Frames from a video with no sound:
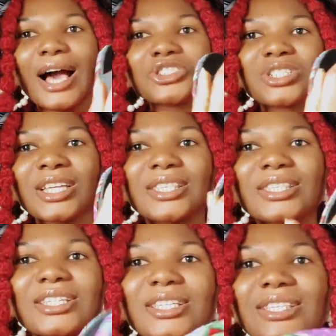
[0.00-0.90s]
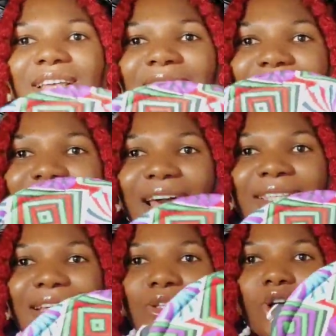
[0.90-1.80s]
As you can see, the, the
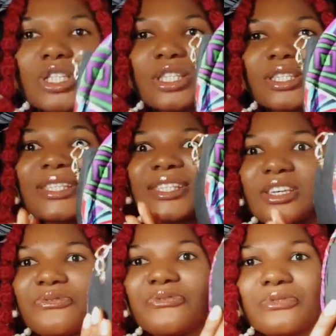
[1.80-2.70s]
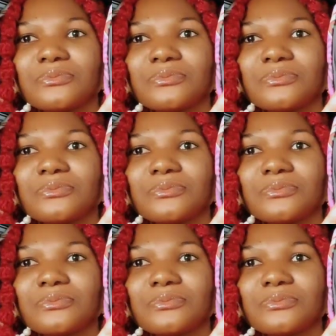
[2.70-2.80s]
sides are not stiff.